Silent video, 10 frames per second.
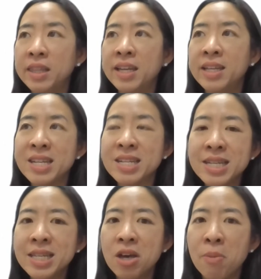they
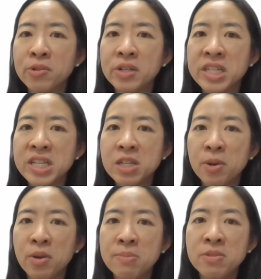see the opportunities
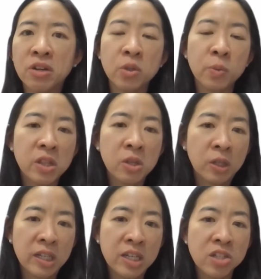about MCR
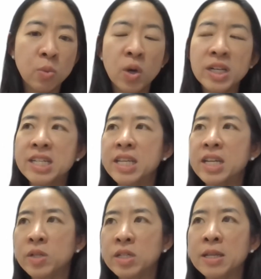2030. So what they
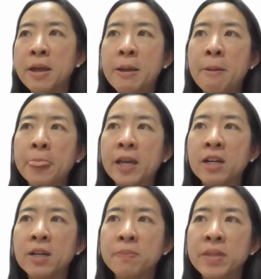did was
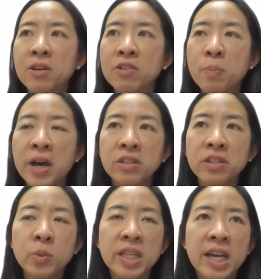they also
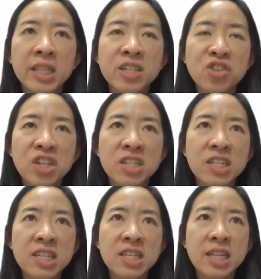partner with other
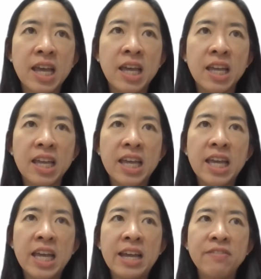agencies that
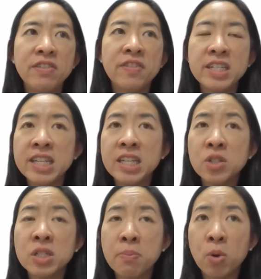have the funding
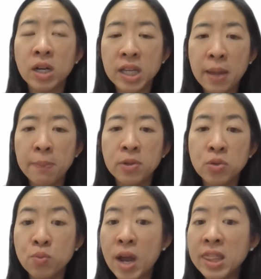to support them
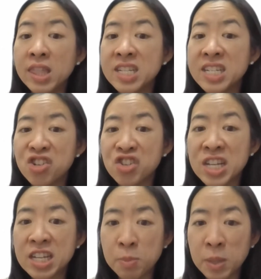to run the stage
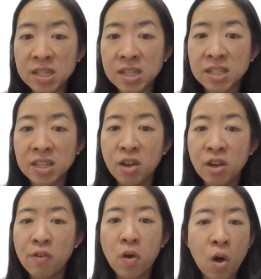assessment
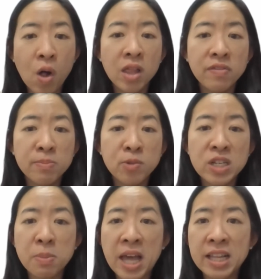for all of the
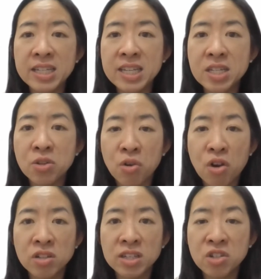municipalities
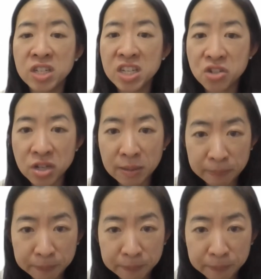across Indonesia,